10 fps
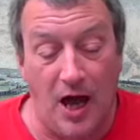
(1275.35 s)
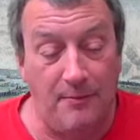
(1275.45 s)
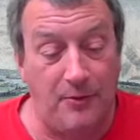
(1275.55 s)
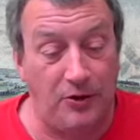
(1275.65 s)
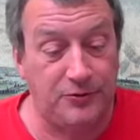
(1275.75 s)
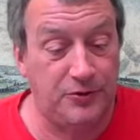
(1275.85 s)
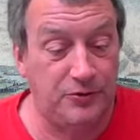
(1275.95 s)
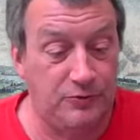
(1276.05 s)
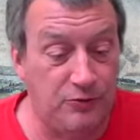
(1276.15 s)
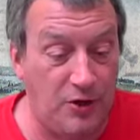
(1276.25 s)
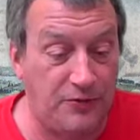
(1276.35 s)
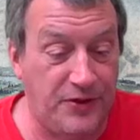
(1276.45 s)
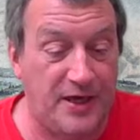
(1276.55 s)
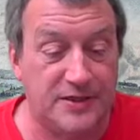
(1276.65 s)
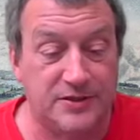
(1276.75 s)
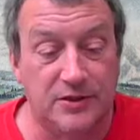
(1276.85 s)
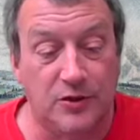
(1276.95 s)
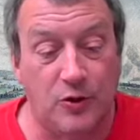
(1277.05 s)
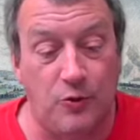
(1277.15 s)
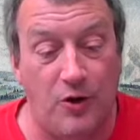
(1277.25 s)
Humboldt wrote this
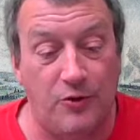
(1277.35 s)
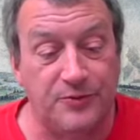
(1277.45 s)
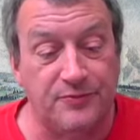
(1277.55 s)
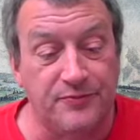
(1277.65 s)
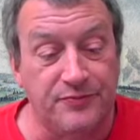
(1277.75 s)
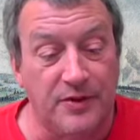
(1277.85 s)
quote,